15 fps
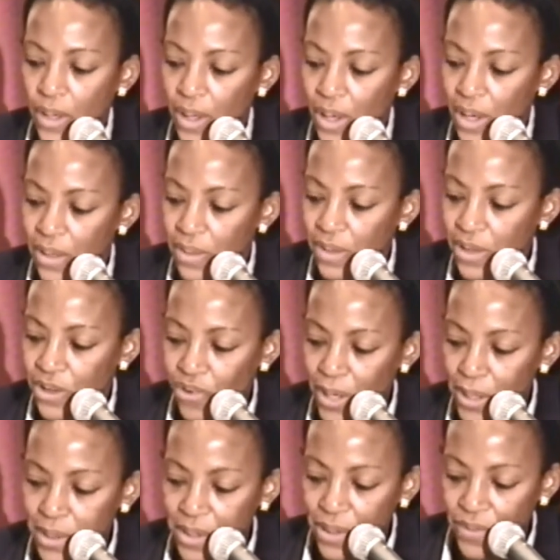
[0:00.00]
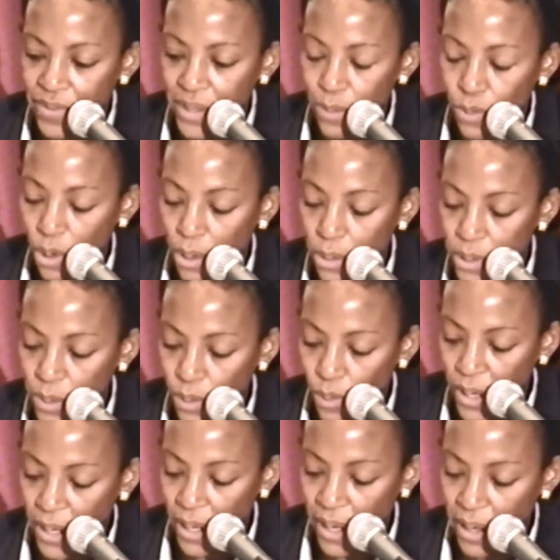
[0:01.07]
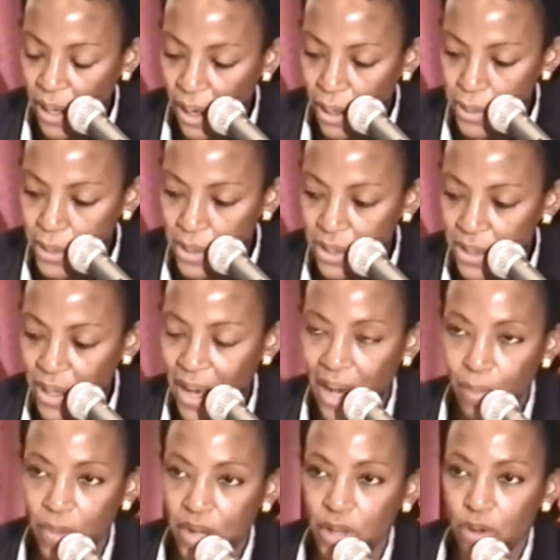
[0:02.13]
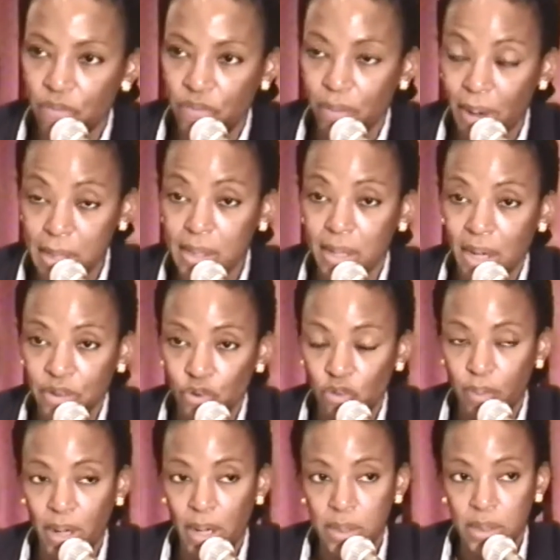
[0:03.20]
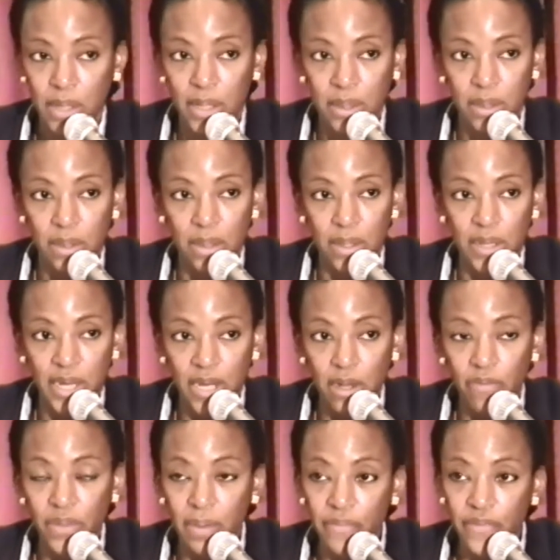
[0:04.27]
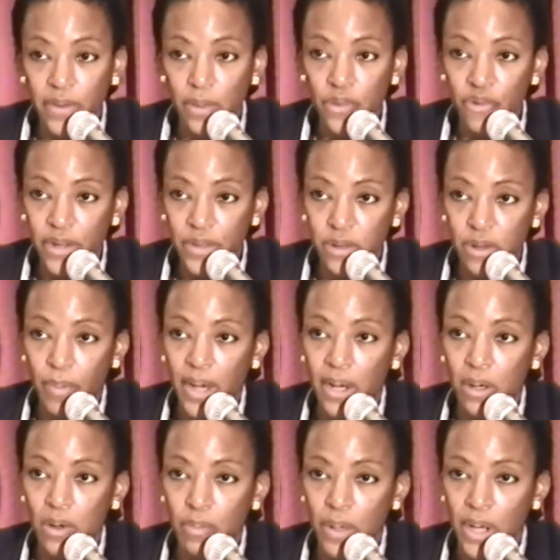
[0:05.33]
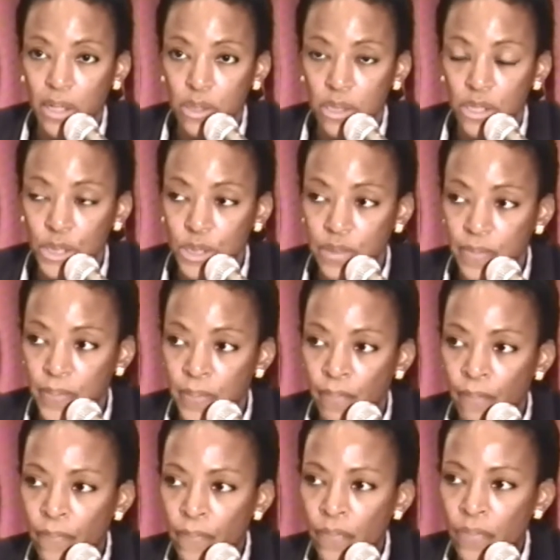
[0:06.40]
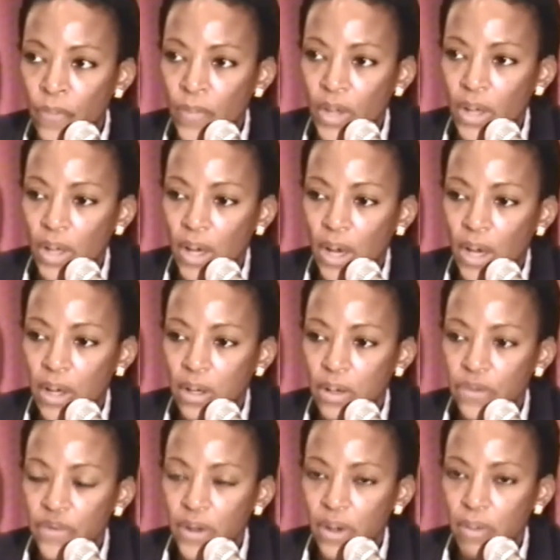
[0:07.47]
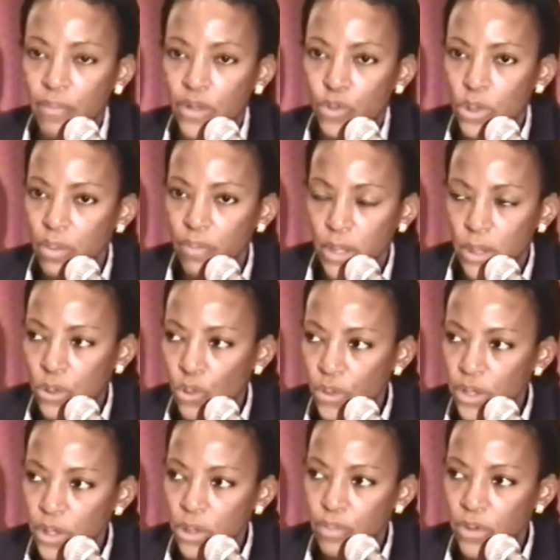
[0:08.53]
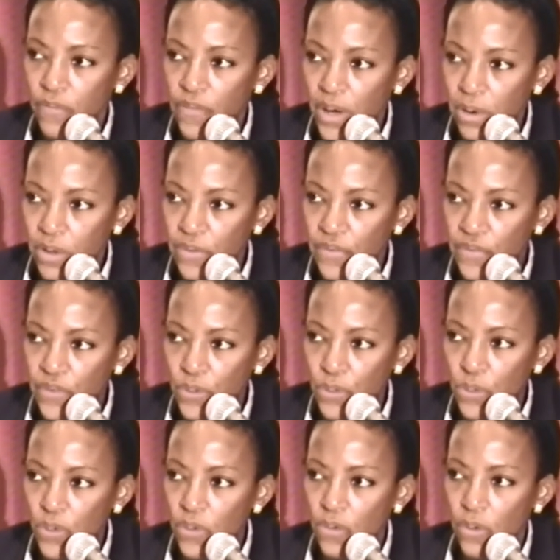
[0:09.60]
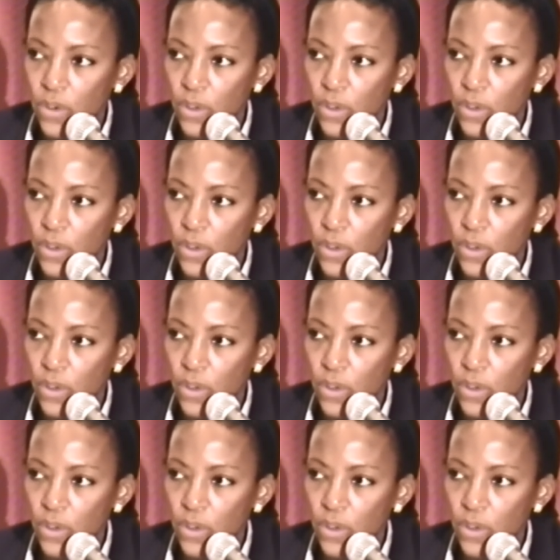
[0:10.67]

And the interesting thing was that when I asked how many of them, I started off by asking, did any of them feel threatened by globalization? And it was a mixed audience, but very few